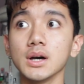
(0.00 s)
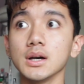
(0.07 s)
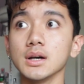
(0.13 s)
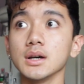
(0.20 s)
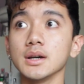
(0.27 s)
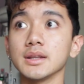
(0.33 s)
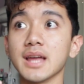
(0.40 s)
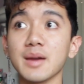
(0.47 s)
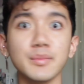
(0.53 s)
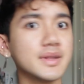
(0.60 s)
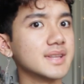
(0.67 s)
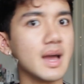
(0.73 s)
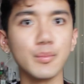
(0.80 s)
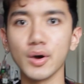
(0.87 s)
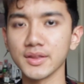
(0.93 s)
but
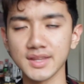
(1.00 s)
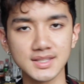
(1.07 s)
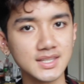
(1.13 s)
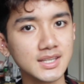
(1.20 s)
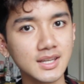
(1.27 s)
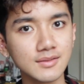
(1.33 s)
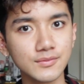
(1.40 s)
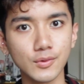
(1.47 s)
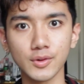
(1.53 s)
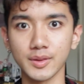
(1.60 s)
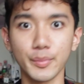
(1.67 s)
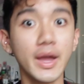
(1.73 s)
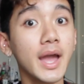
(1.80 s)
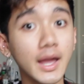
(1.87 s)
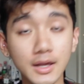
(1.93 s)
I bought the ticket for the